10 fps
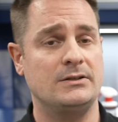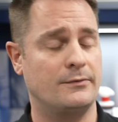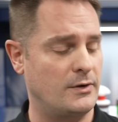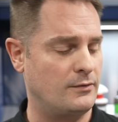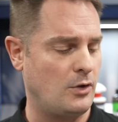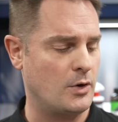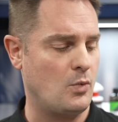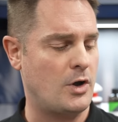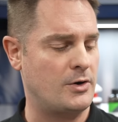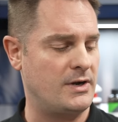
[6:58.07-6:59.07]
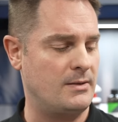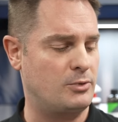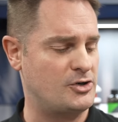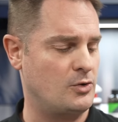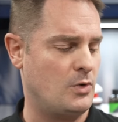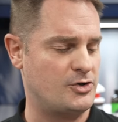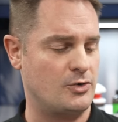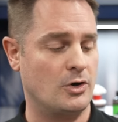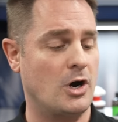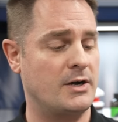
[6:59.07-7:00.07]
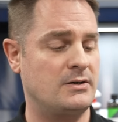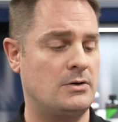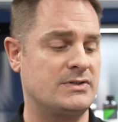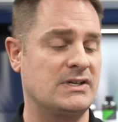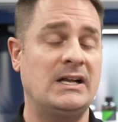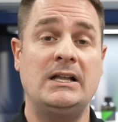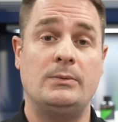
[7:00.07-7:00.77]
to free flowing water in a pressure washer or garden hose,